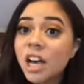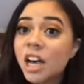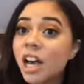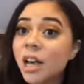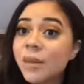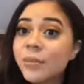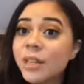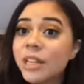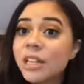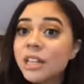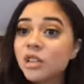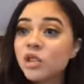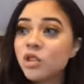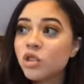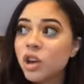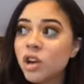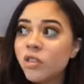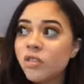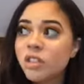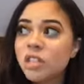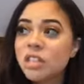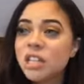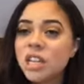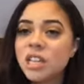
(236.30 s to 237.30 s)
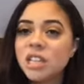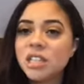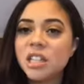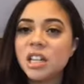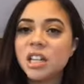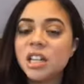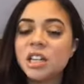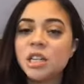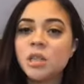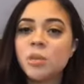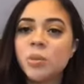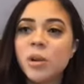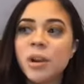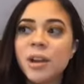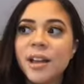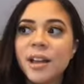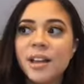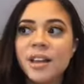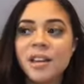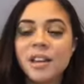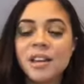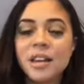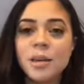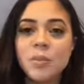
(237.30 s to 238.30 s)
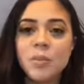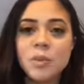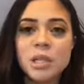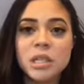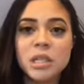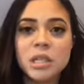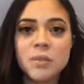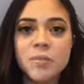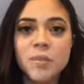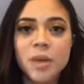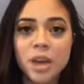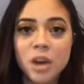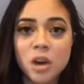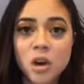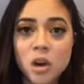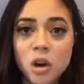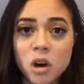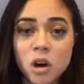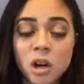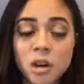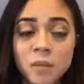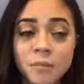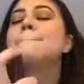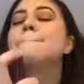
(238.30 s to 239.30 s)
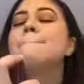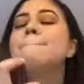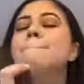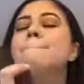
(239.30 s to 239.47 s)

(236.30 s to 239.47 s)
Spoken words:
I mean a travel size setting spray, I could keep this in my car.